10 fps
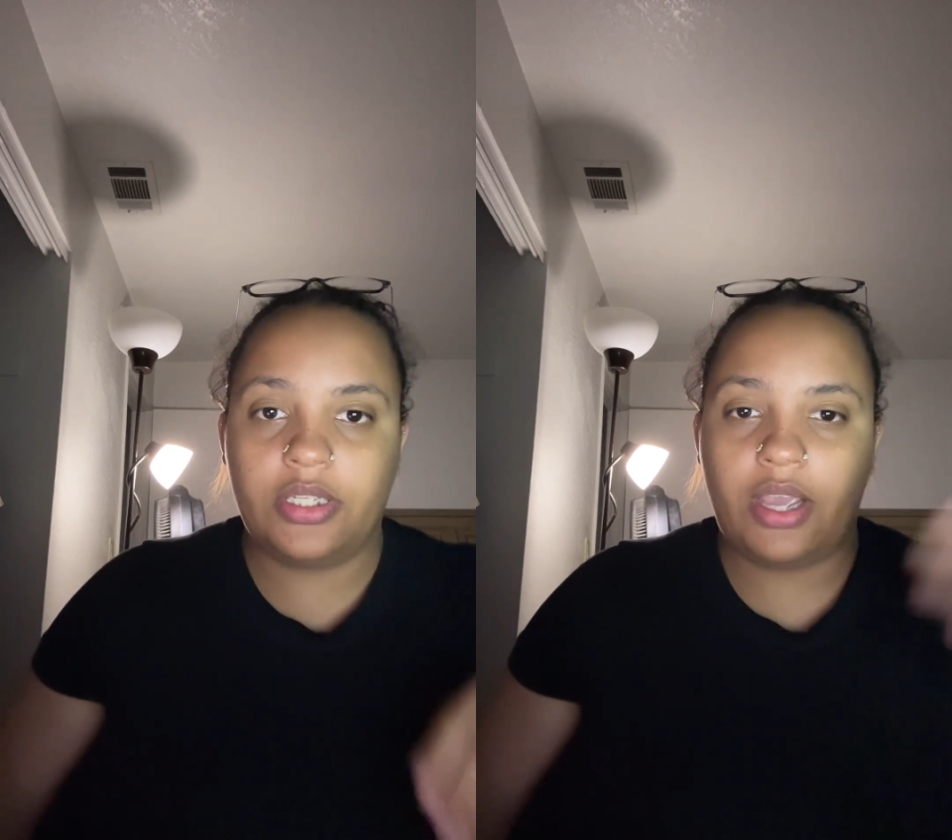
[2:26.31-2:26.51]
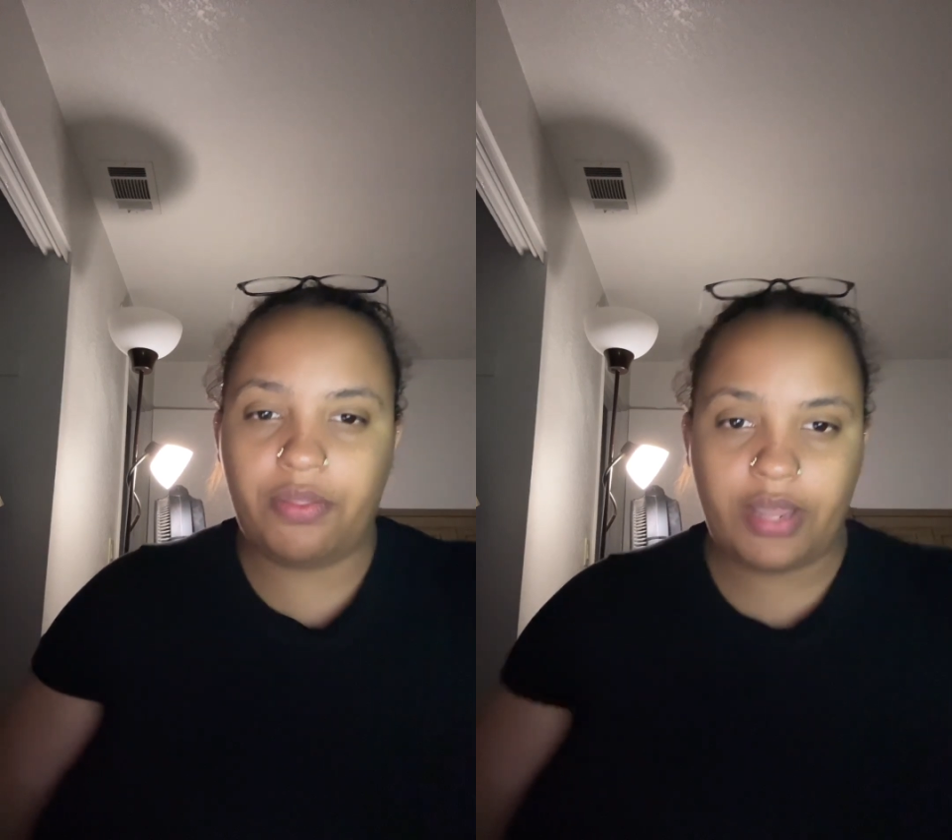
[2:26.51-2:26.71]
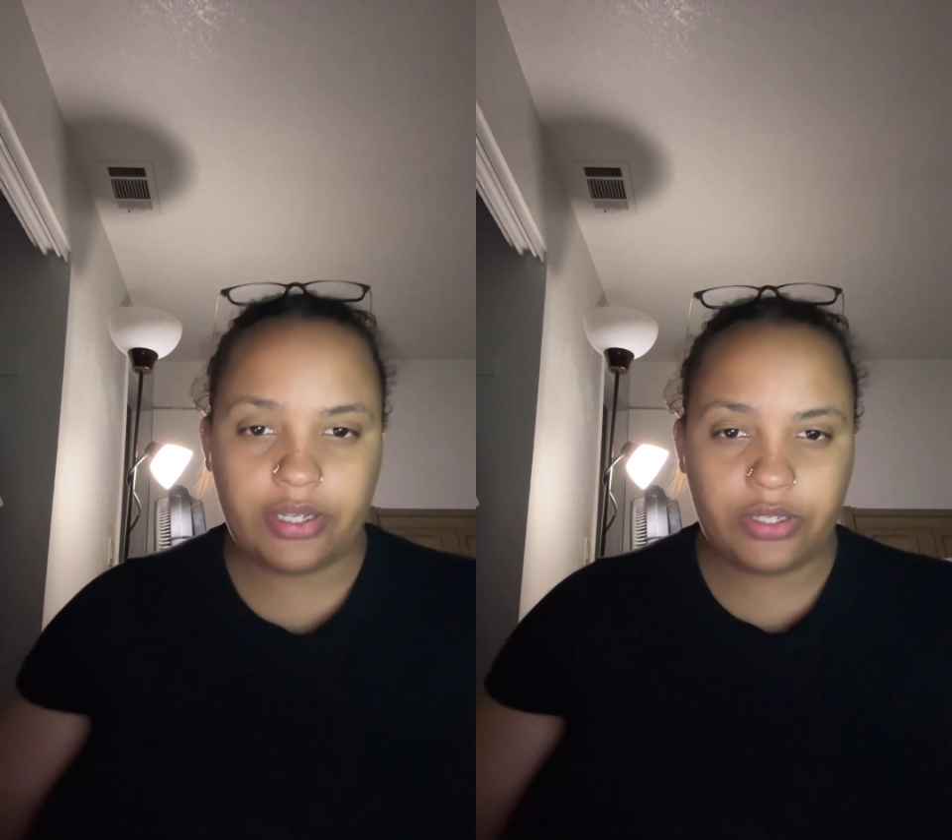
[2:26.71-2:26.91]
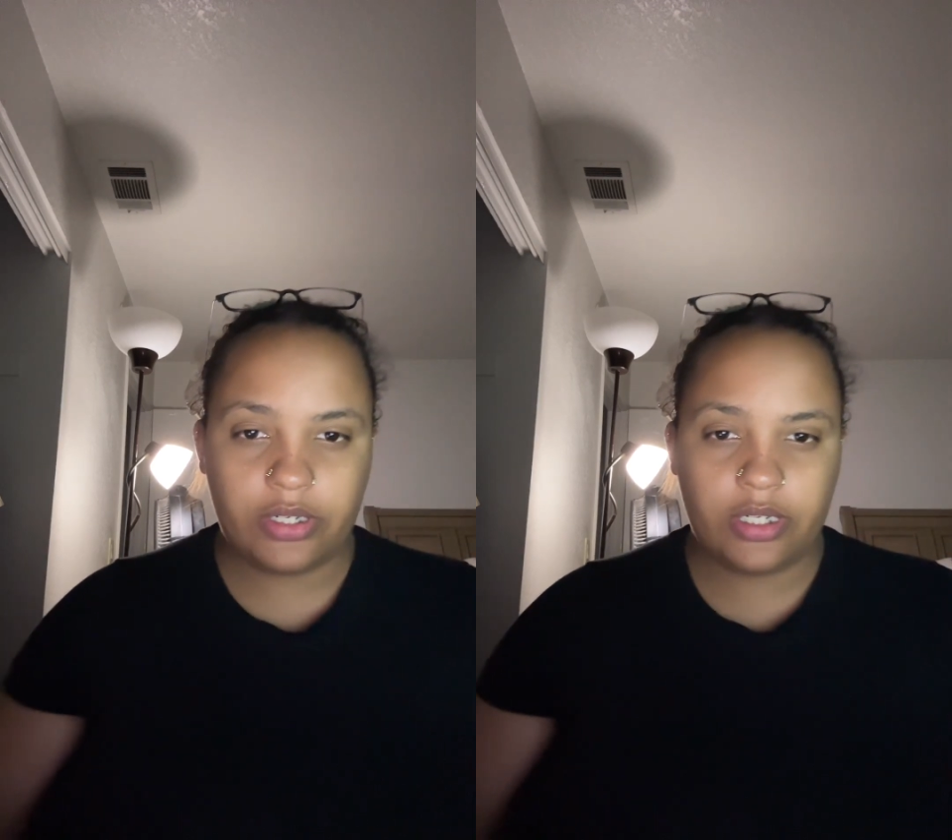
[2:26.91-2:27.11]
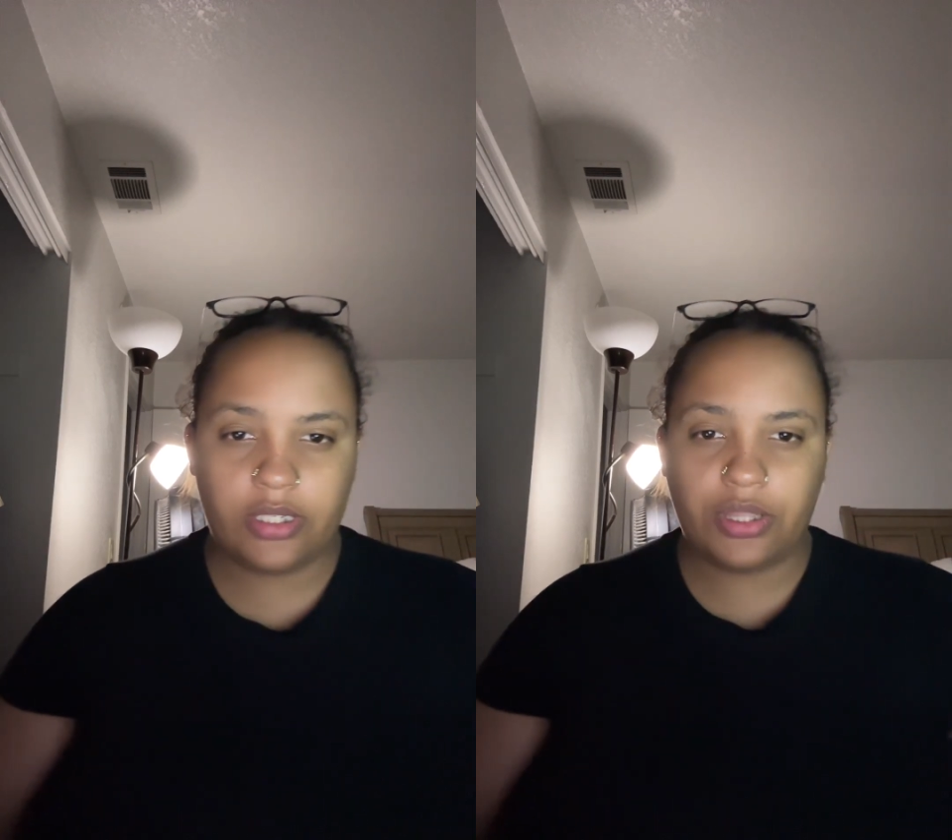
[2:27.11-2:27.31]
in that
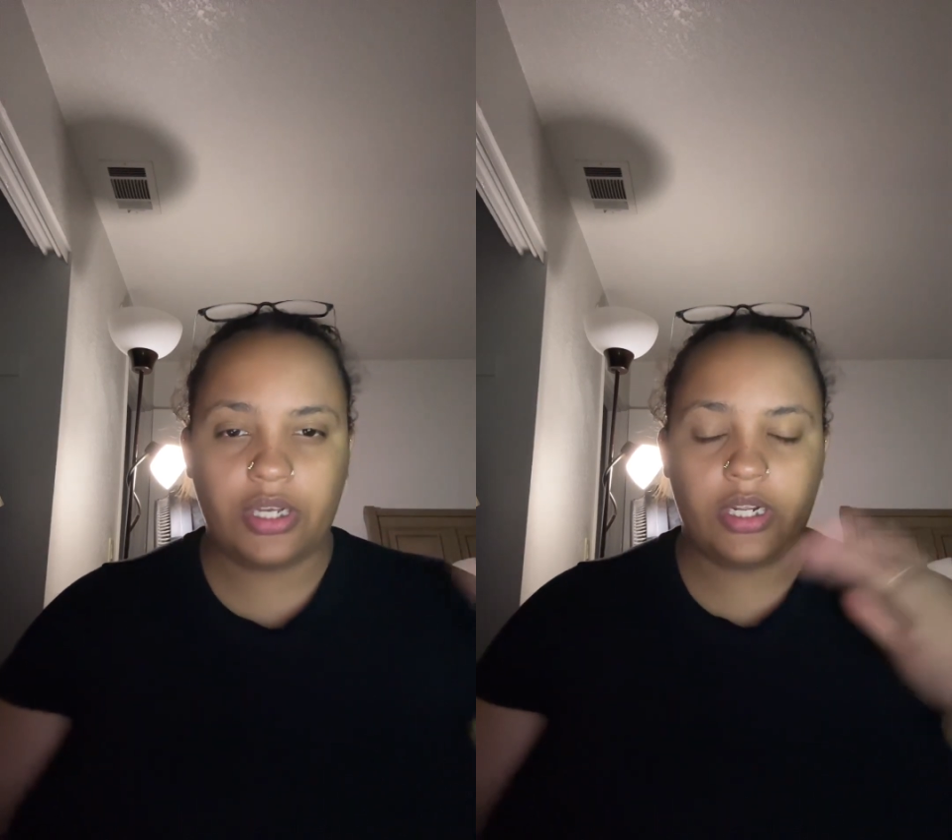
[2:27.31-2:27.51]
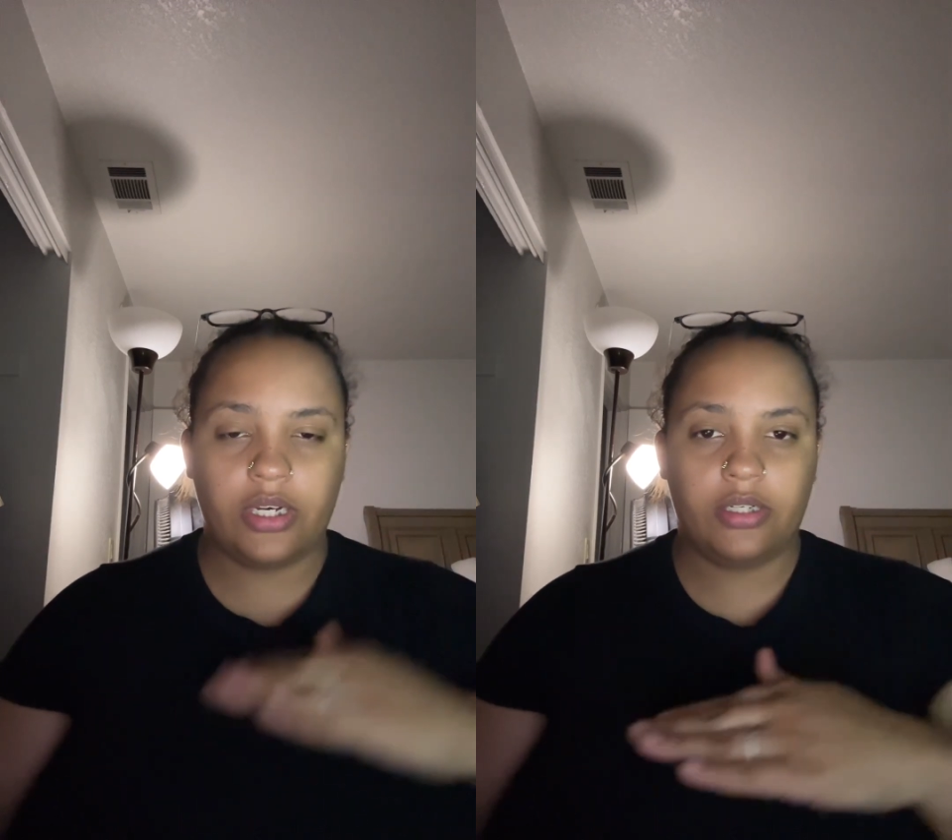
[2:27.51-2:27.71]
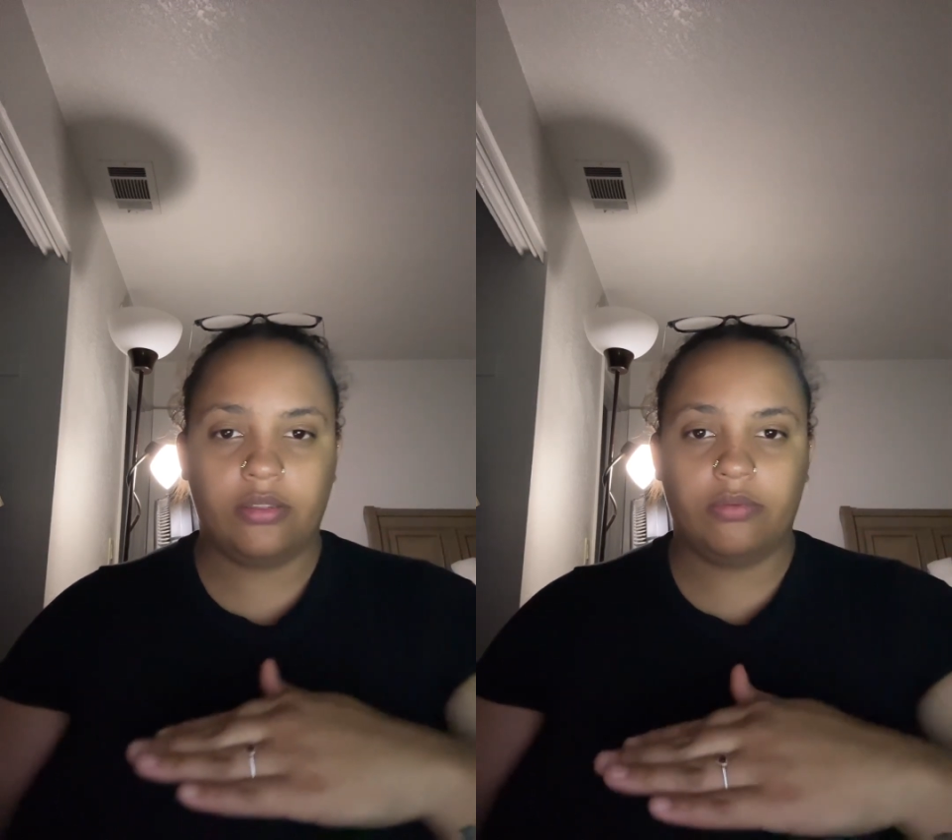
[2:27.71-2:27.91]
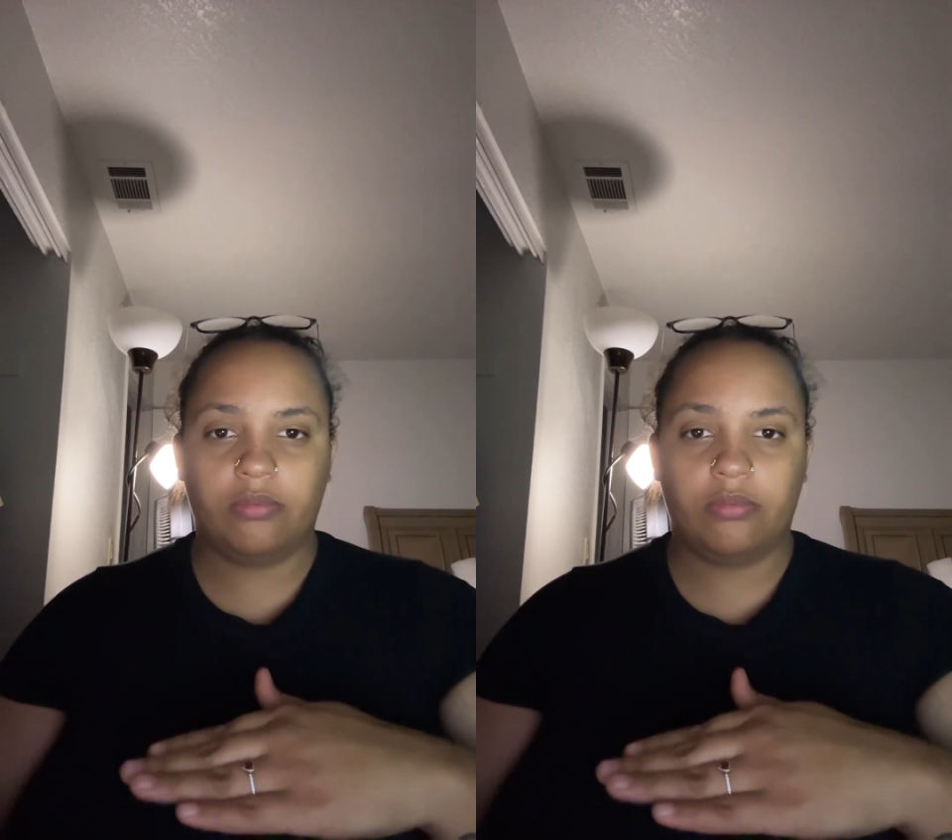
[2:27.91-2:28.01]
sentence that they didn't